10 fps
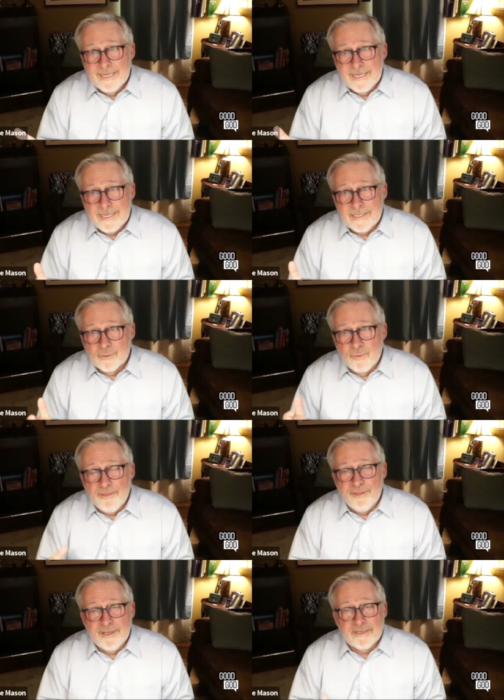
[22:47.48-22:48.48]
it's
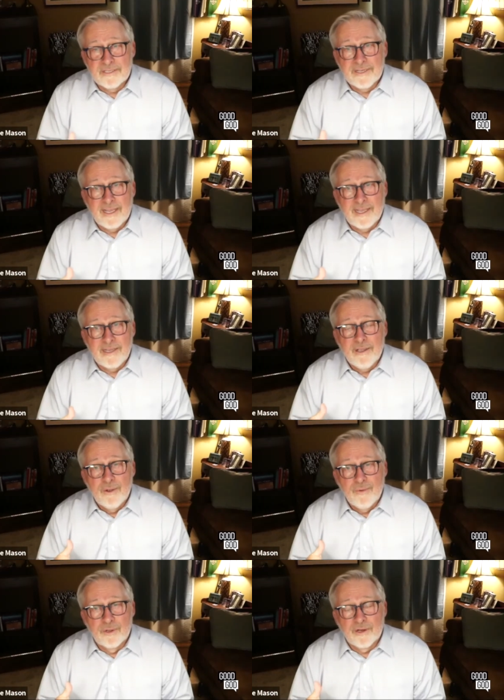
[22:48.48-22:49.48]
one thing to say,
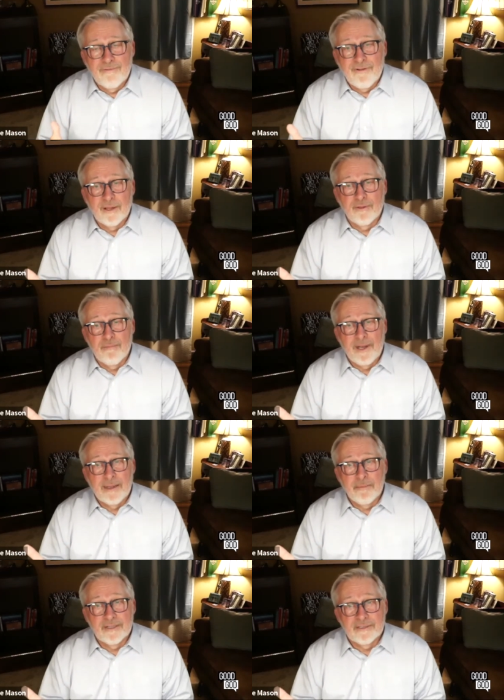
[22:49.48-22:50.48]
we're going to follow the
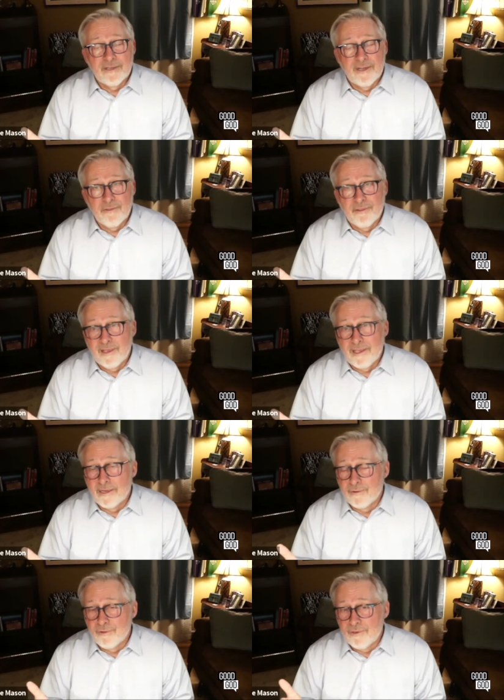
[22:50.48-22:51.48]
Bible. It's another
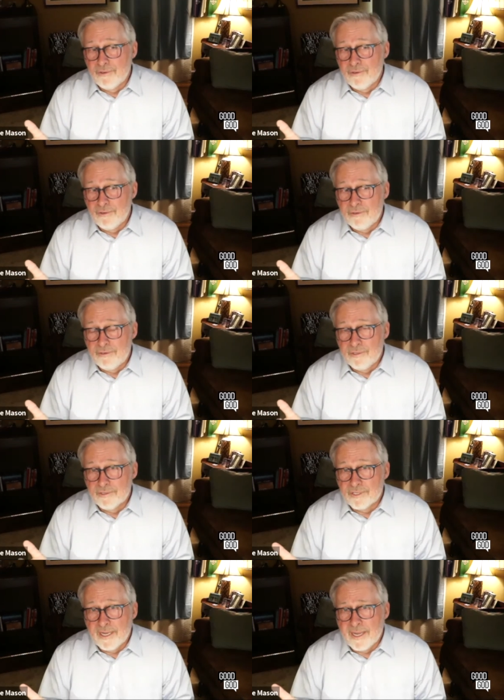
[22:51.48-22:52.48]
thing to
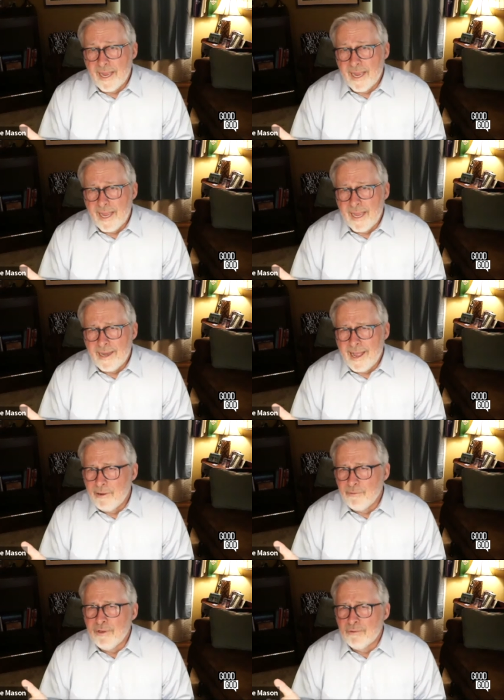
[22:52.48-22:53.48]
say, and
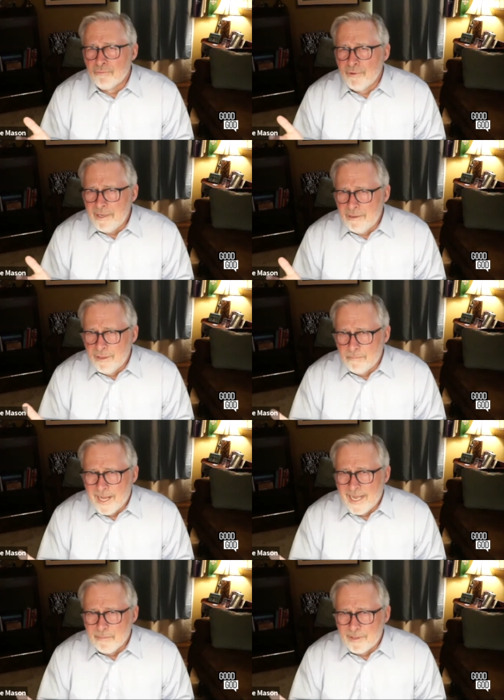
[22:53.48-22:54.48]
how do you read the
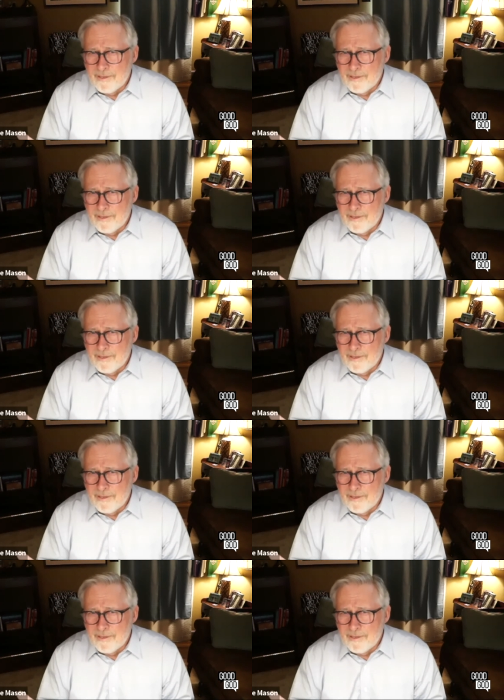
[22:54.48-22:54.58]
Bible?